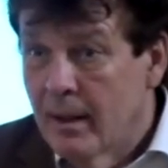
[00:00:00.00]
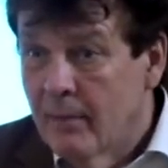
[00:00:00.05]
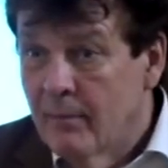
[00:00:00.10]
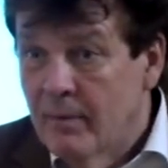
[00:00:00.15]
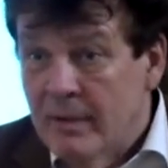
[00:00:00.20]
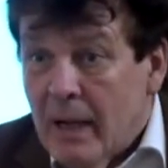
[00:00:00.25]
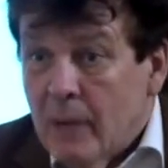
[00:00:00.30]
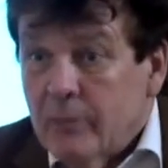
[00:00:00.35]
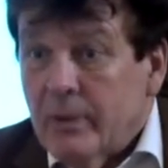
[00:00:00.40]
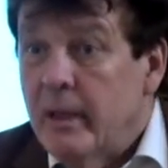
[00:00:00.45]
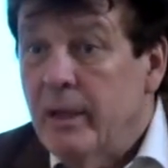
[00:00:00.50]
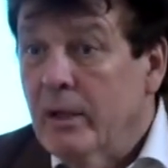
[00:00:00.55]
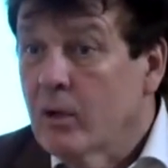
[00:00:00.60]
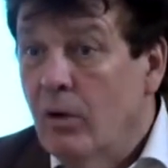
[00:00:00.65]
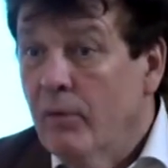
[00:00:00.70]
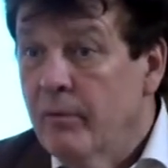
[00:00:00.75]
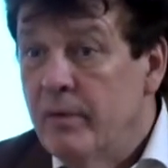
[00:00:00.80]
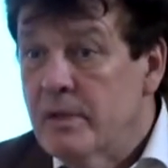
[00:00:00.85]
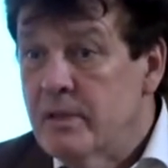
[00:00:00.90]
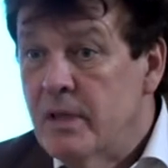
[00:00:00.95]
without any
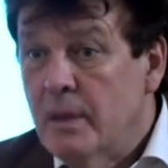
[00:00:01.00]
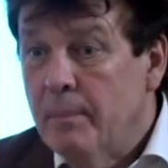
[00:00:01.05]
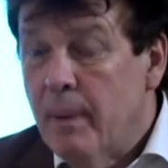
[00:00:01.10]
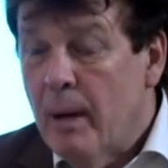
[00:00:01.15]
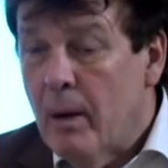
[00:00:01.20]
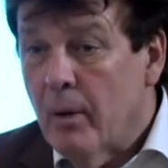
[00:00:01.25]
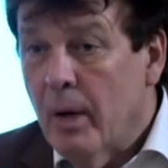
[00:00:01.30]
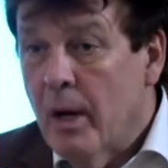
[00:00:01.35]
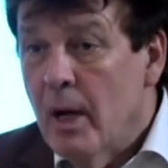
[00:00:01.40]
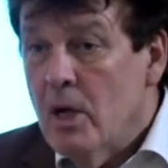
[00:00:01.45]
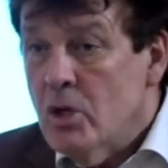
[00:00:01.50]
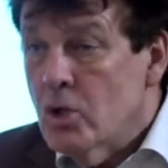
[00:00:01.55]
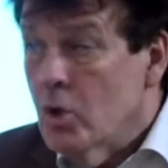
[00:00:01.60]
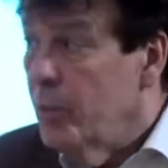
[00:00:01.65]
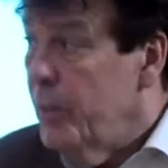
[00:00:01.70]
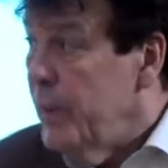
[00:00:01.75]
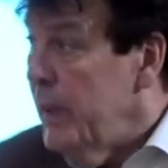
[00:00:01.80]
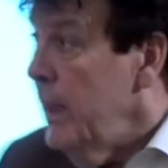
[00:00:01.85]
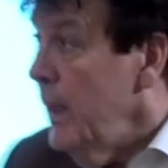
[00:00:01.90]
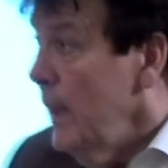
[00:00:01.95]
convincing power. So
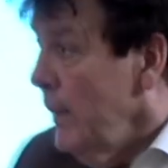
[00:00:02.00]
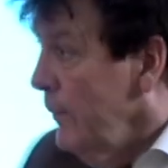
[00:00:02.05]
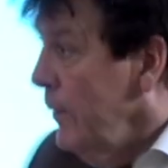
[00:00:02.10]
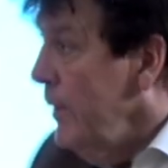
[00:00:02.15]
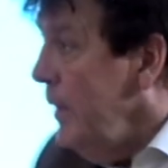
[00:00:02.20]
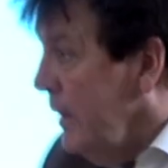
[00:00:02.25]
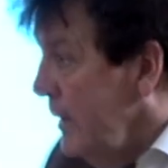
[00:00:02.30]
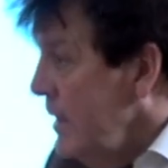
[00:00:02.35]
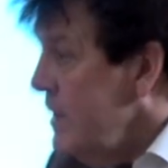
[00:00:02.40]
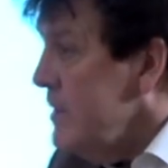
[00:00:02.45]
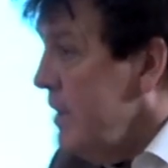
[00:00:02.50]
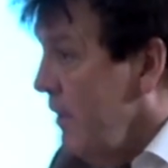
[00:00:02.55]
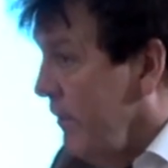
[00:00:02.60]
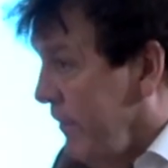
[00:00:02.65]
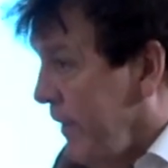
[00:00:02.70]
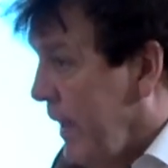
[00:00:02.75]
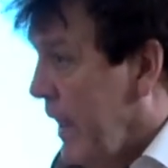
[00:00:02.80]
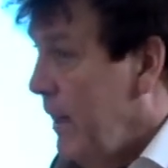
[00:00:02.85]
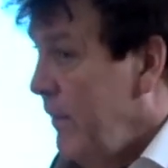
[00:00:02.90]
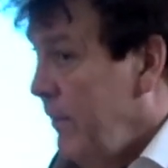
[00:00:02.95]
we this is a
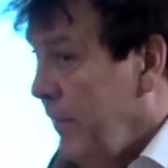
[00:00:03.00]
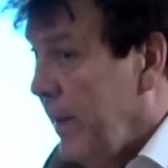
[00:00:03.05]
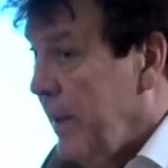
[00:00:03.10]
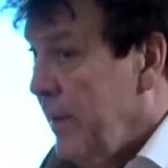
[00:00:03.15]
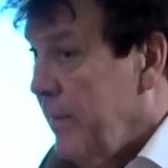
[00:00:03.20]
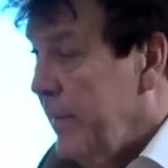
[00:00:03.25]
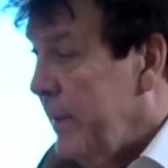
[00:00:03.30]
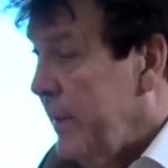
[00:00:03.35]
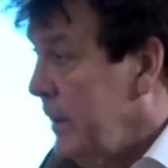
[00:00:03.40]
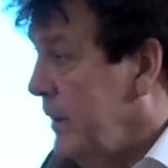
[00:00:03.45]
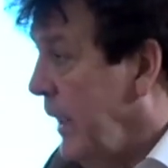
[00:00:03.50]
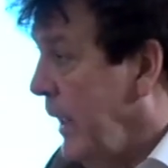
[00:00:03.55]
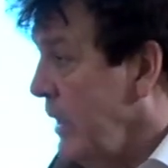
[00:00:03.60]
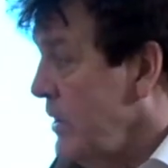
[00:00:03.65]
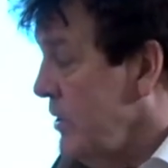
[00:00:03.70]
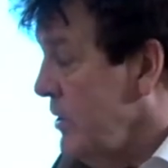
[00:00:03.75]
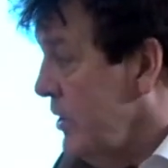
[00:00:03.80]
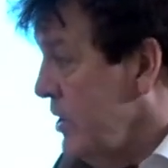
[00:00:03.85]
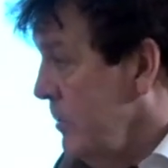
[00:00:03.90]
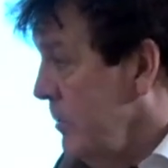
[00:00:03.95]
very, very, very
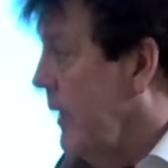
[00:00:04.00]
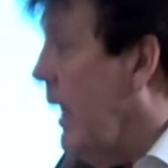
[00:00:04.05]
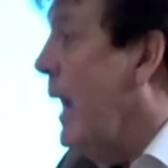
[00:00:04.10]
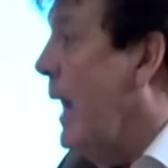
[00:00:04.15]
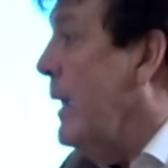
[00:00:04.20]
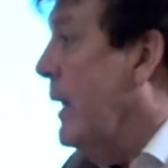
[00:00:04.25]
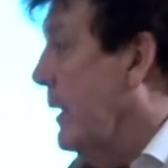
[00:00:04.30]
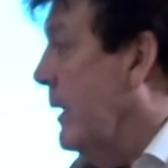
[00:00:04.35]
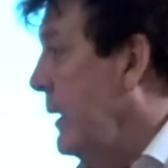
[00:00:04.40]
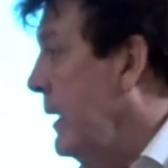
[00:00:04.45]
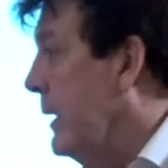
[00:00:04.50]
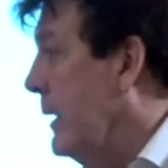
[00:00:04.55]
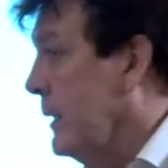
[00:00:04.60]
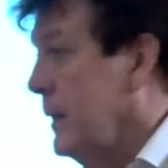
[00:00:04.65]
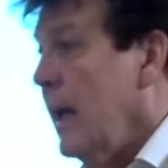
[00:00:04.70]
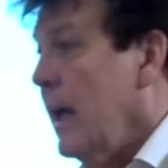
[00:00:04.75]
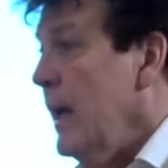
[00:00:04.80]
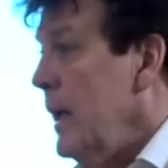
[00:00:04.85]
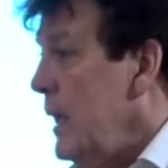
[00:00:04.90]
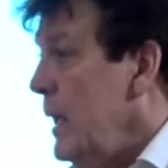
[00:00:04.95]
dangerous. I agree that
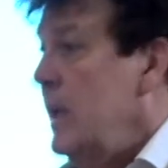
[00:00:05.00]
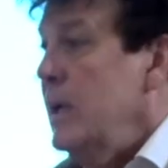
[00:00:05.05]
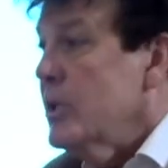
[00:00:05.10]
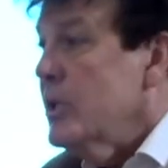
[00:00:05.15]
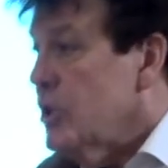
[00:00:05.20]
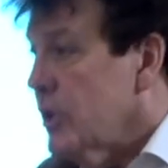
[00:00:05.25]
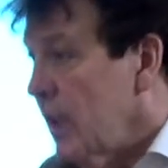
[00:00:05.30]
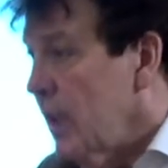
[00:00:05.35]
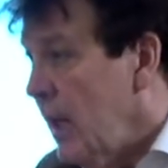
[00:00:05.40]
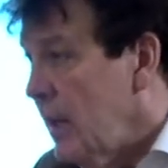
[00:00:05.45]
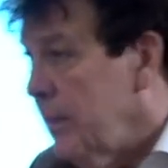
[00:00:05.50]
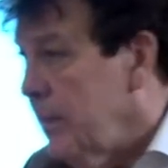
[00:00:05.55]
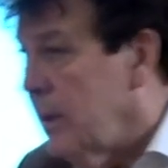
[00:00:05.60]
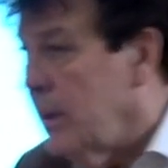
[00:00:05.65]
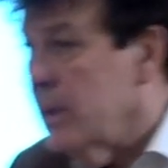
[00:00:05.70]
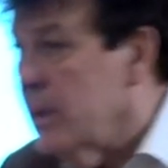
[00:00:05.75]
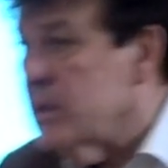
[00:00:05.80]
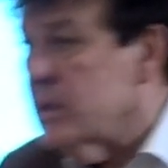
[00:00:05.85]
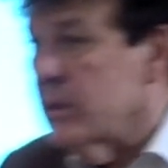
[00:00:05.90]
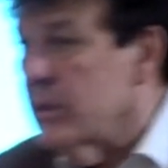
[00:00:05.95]
each time in
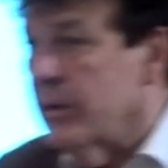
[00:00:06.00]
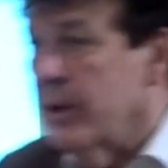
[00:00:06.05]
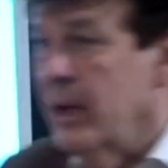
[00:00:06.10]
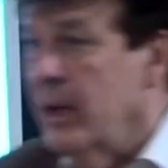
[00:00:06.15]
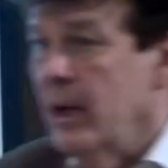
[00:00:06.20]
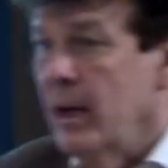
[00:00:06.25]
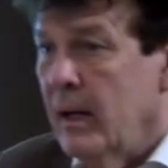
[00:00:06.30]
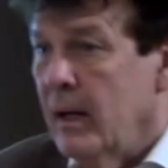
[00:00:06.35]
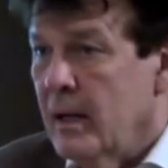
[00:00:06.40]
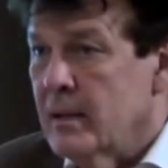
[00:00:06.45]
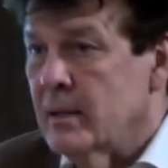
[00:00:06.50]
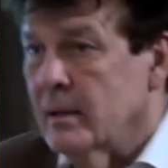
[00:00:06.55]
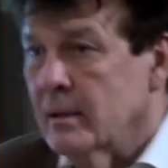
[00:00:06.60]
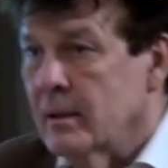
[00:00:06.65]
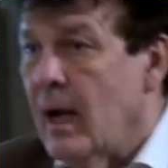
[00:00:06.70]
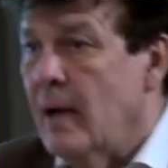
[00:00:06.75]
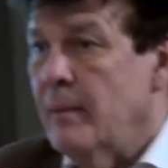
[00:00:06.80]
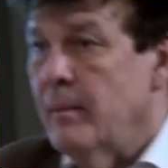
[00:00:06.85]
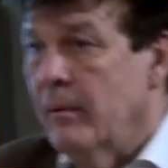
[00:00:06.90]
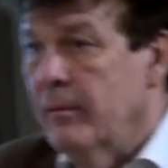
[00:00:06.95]
history is a
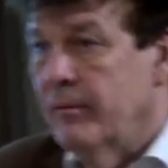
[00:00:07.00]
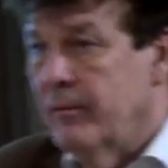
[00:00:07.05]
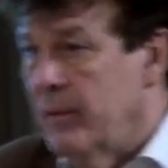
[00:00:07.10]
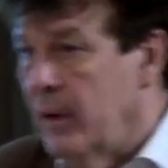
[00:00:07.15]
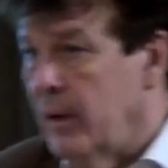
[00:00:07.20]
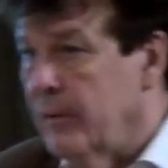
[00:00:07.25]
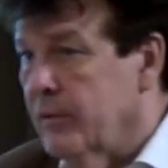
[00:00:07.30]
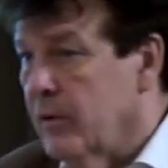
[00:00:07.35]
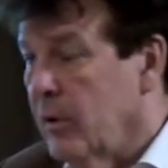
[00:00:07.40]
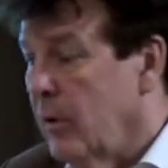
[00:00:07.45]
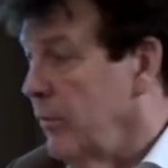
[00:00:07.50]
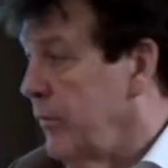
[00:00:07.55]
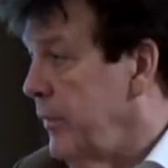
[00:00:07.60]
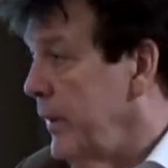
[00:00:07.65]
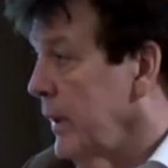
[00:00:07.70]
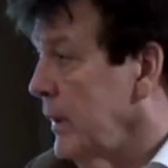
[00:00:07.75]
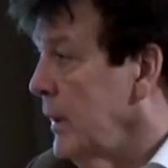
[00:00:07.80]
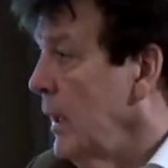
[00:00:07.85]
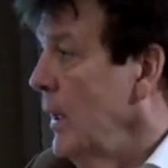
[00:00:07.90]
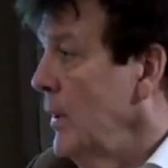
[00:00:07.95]
time of
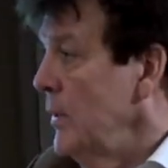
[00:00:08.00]
conflict.